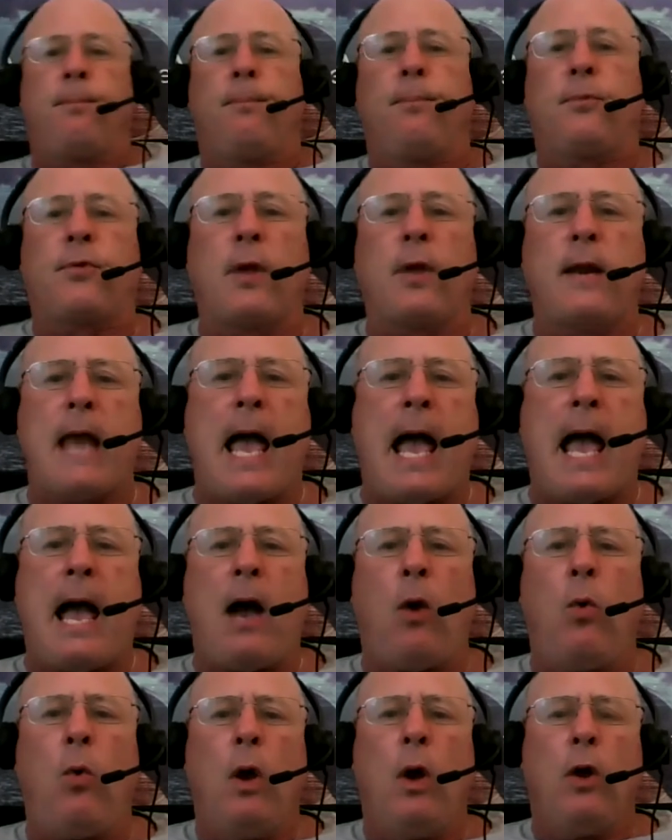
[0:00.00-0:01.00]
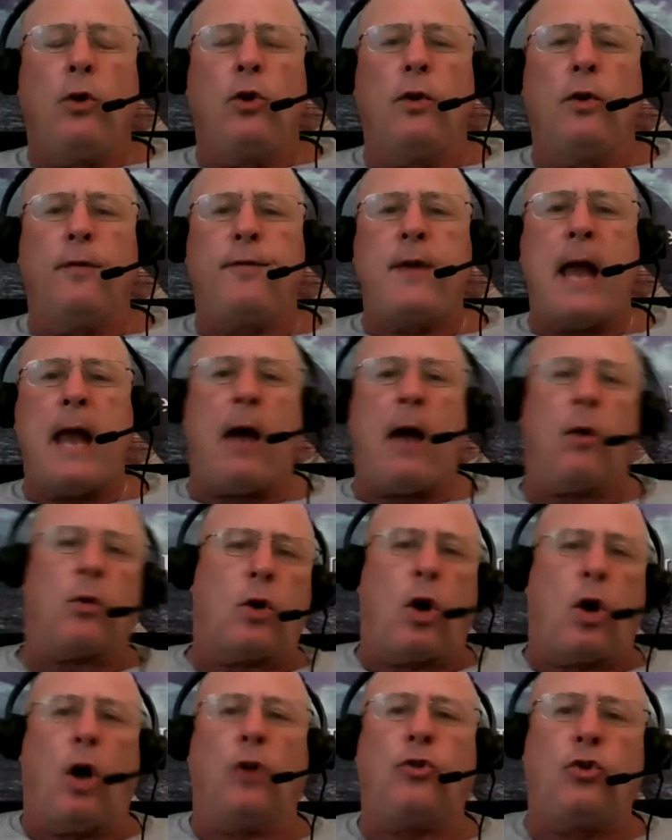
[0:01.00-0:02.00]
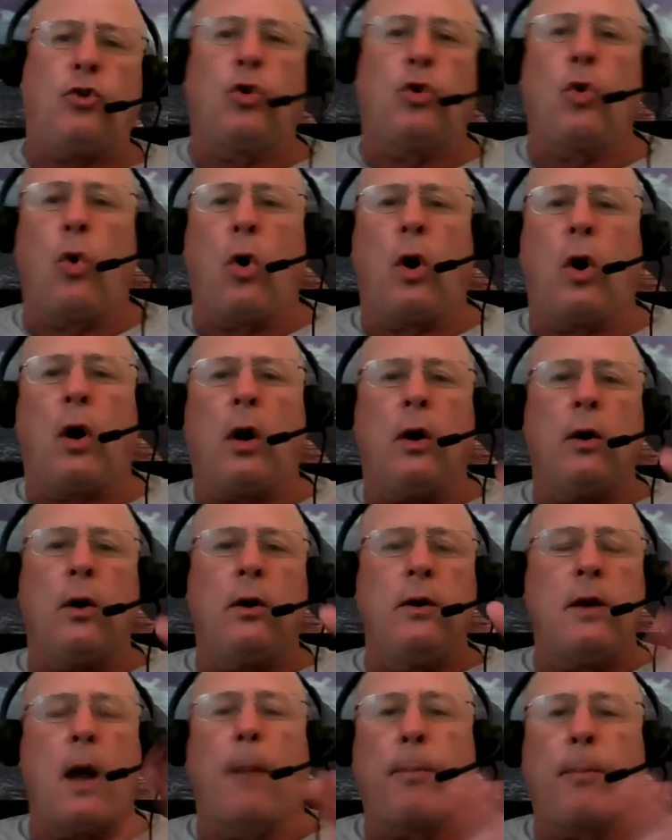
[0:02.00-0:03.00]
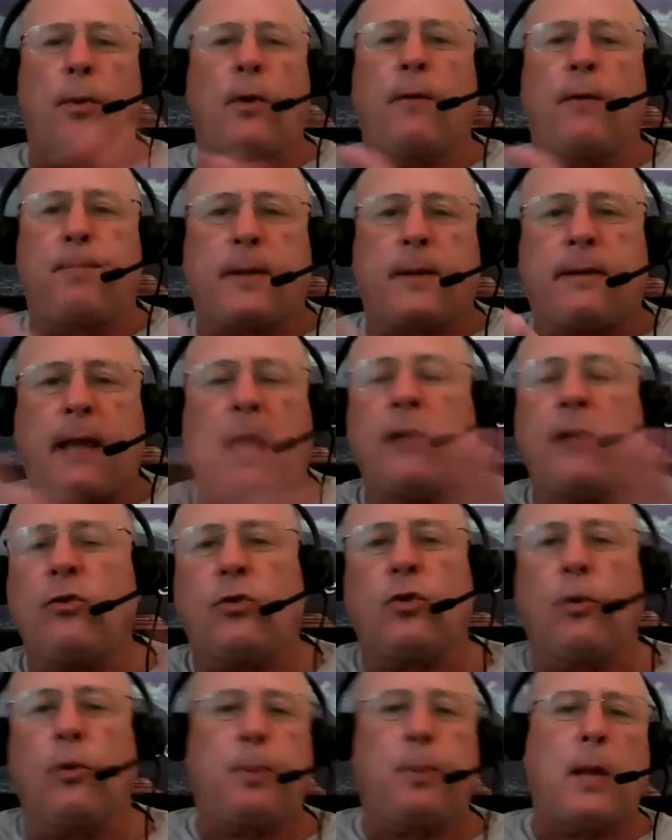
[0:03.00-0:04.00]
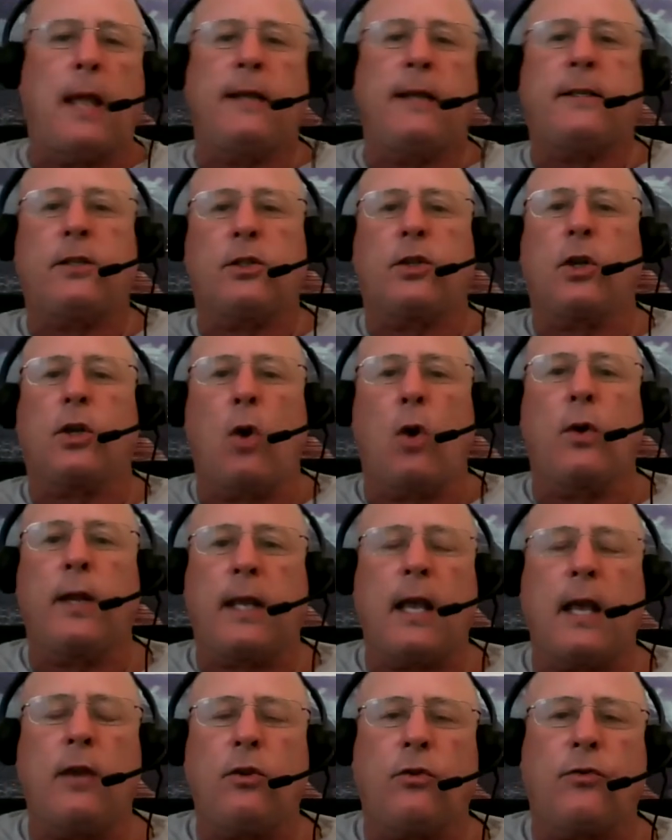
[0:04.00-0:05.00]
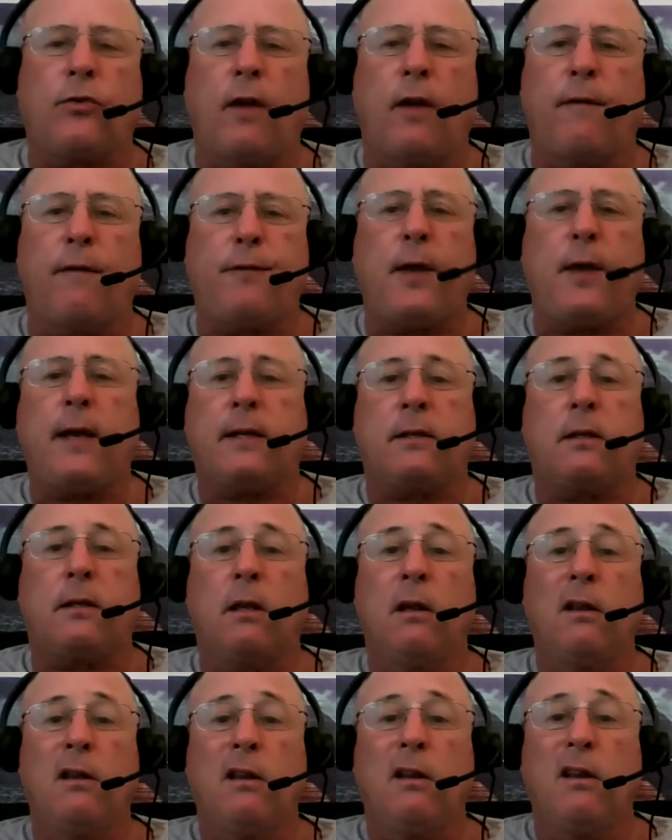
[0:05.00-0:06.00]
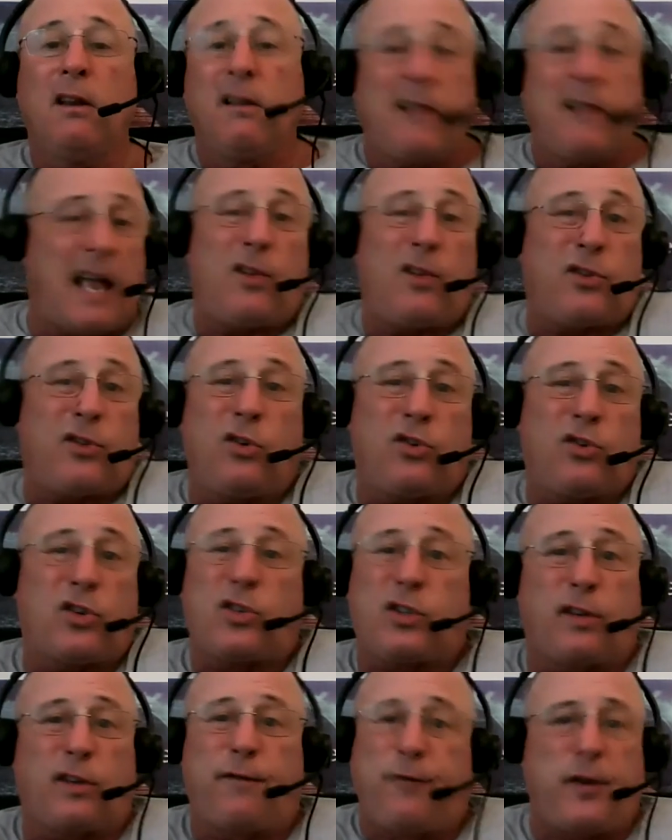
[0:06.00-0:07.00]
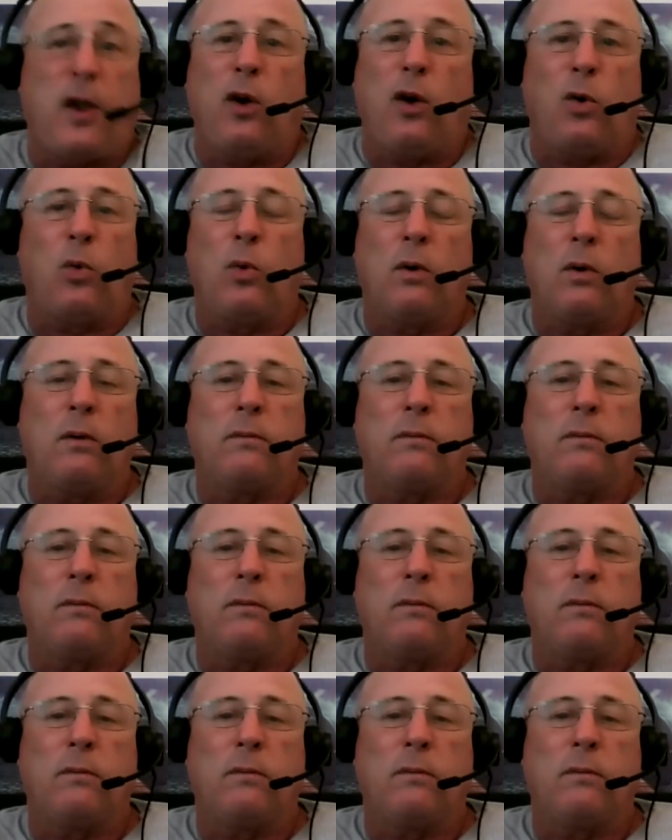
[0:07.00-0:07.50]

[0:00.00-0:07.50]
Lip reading: So now you've cut your number of potential places to go to get yourself fixed down to just a few.